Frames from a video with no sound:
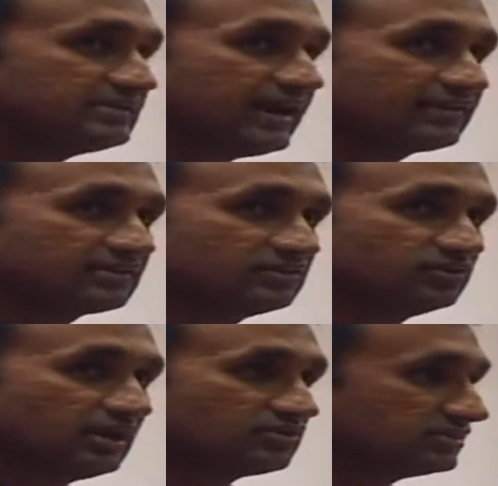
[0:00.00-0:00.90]
Act
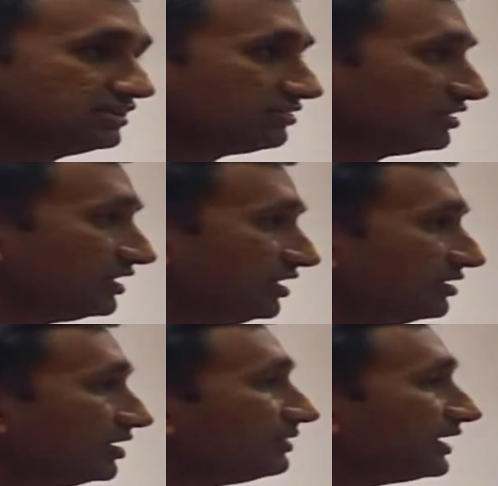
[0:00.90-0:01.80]
2013.
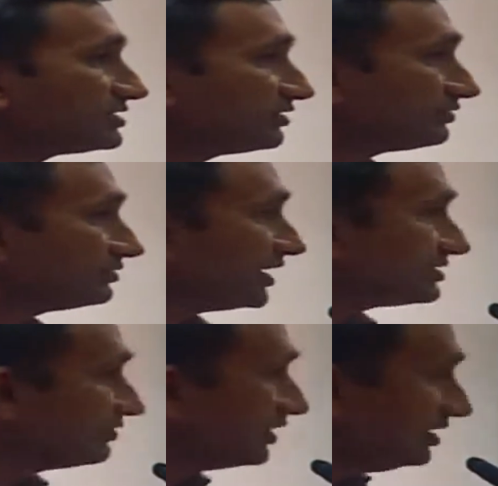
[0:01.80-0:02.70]
But that's a
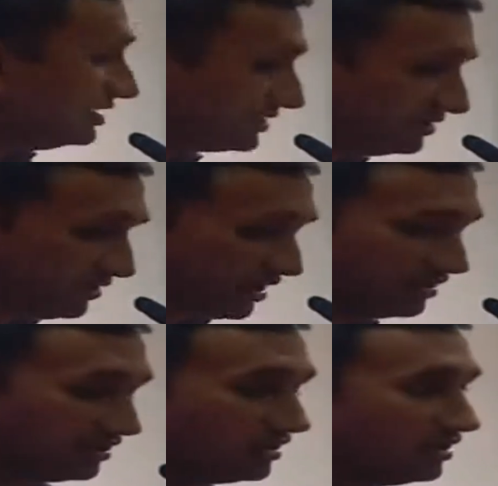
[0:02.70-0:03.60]
very recent thing.
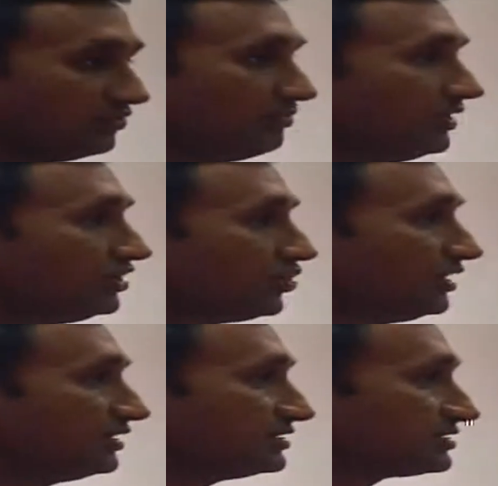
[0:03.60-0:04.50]
We've been doing
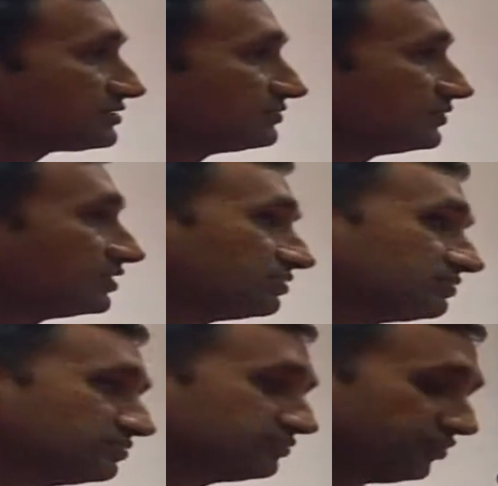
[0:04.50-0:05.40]

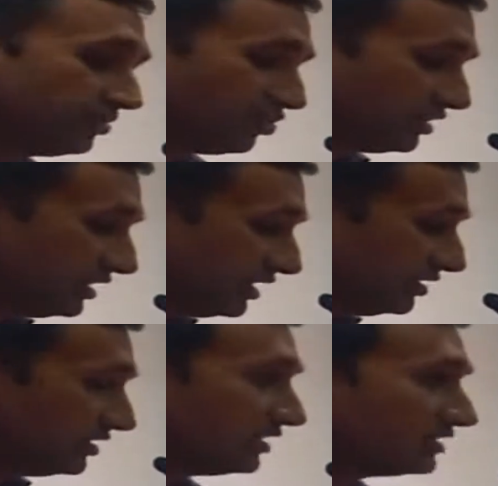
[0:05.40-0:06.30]
for more than 100
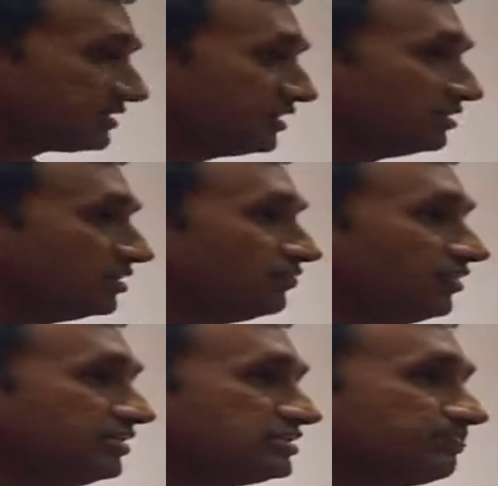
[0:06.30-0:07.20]
years, and we've
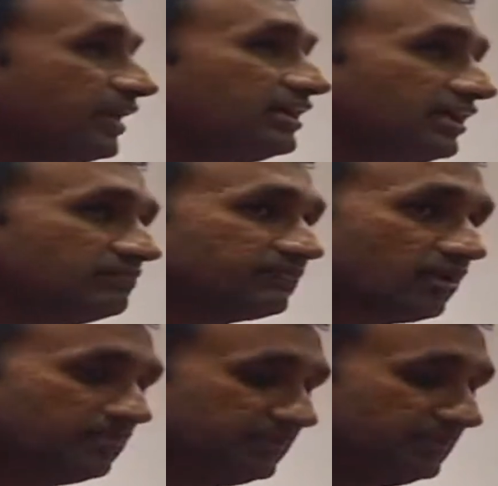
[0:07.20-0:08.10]
been spending
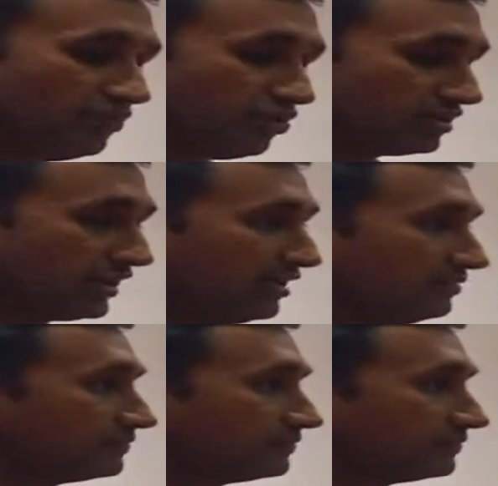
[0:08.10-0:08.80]
probably more than